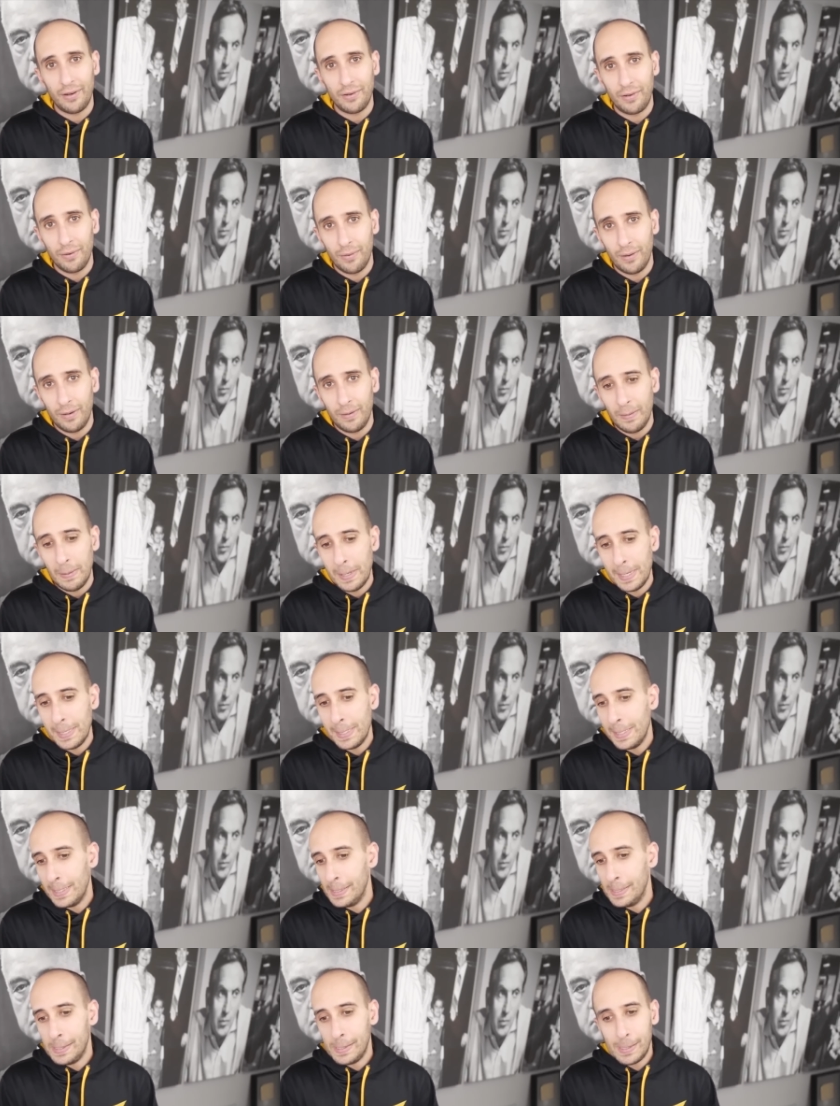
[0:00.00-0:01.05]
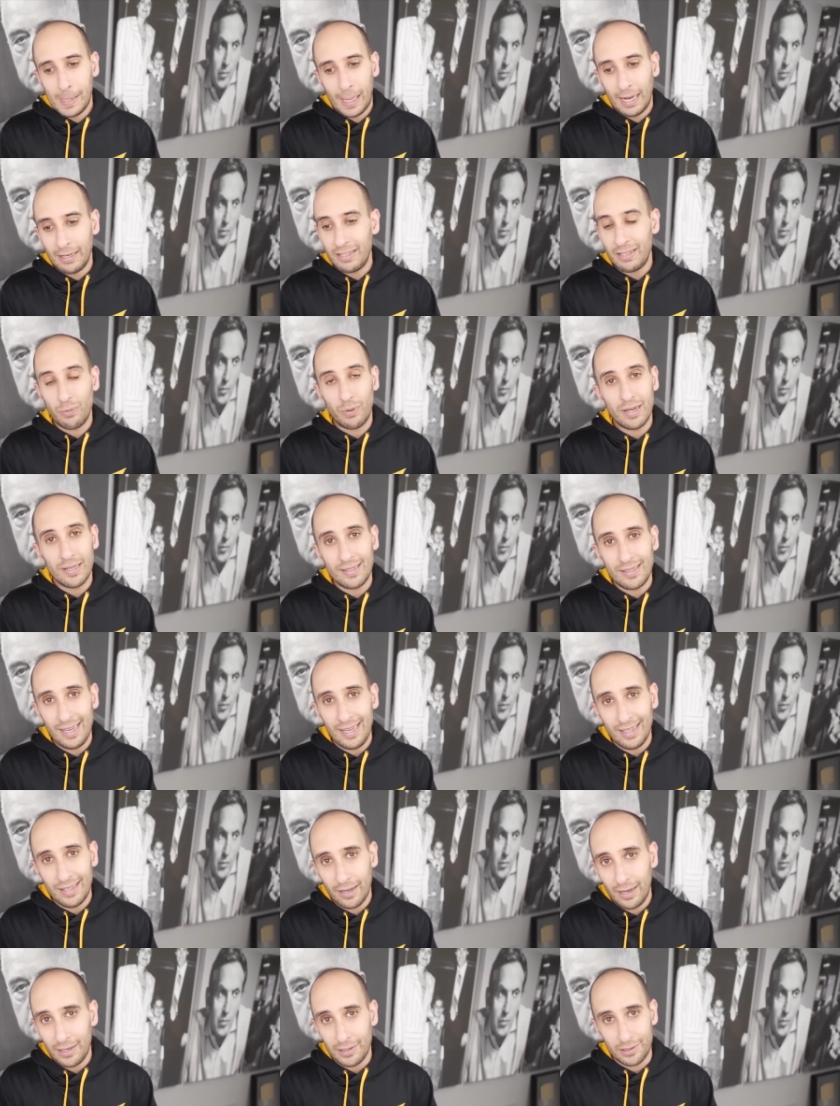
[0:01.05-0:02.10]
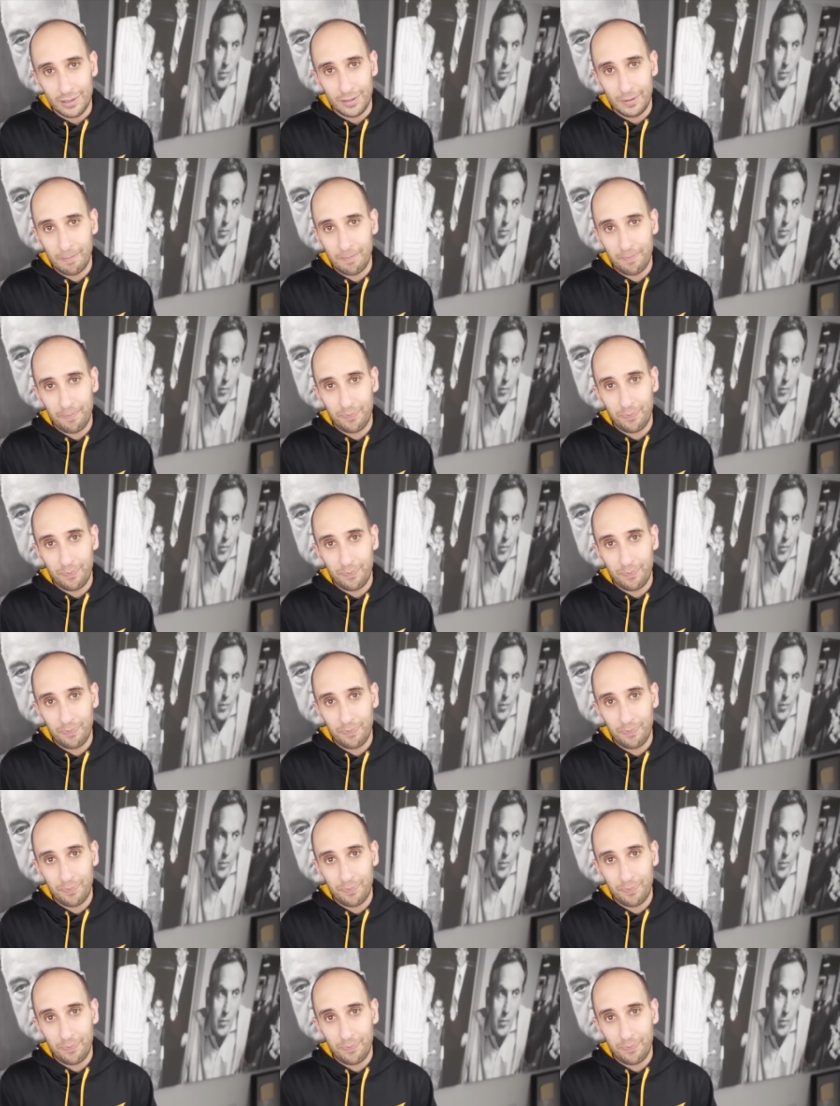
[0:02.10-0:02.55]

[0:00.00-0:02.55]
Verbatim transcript: you're doing. I just wanna stay in touch.